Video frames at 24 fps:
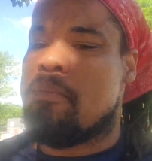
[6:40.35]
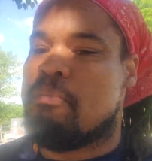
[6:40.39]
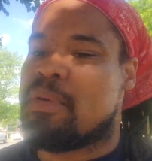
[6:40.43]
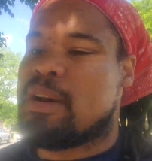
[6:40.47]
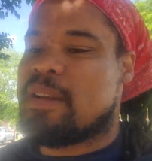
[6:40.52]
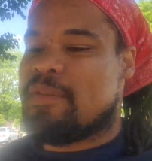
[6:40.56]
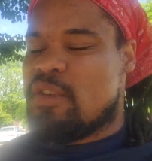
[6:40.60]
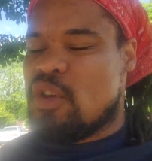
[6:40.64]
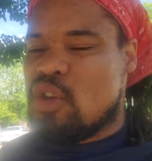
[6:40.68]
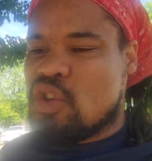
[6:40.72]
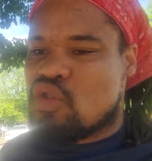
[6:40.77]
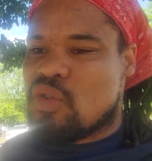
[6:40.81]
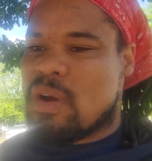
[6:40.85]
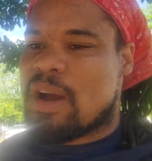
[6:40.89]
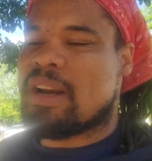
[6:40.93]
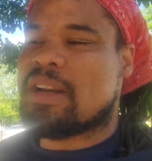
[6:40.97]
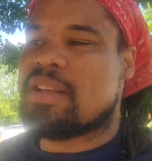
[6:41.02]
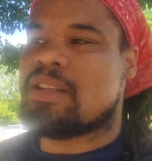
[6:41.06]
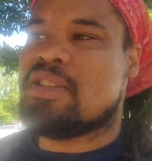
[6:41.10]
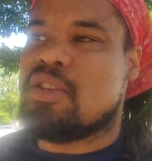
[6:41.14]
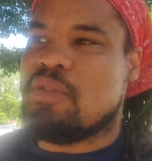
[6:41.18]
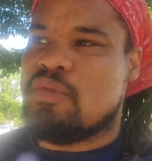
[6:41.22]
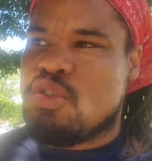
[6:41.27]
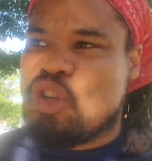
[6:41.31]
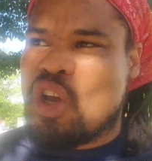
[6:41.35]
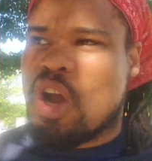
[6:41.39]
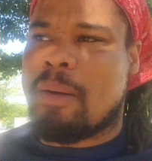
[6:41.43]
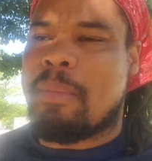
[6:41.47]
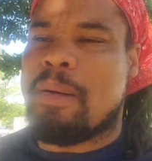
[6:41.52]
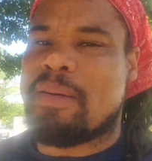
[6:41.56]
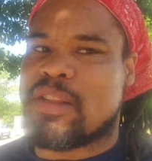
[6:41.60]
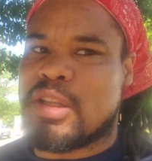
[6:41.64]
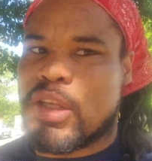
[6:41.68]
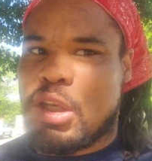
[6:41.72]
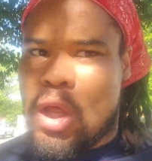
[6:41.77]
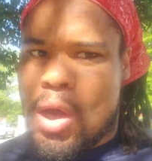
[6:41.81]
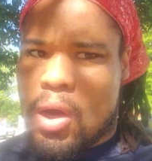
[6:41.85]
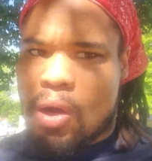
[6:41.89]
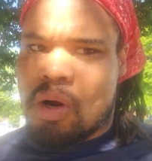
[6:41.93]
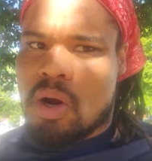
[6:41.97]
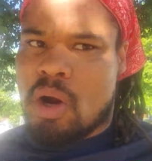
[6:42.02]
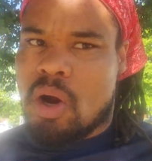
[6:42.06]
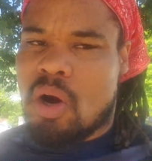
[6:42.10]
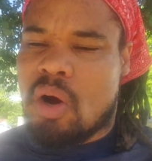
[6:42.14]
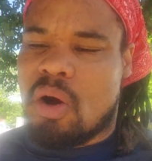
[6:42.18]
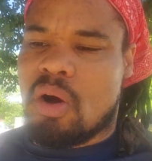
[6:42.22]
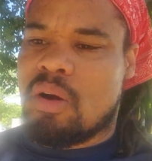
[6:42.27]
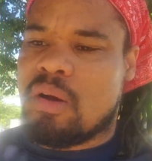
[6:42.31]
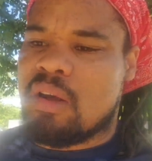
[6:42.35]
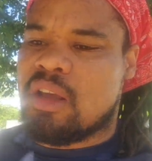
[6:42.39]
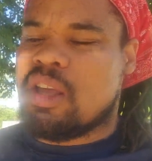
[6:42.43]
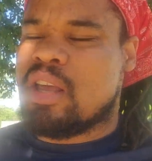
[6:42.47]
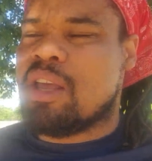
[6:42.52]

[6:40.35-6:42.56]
But if you're trying to, you're talking about the long haul,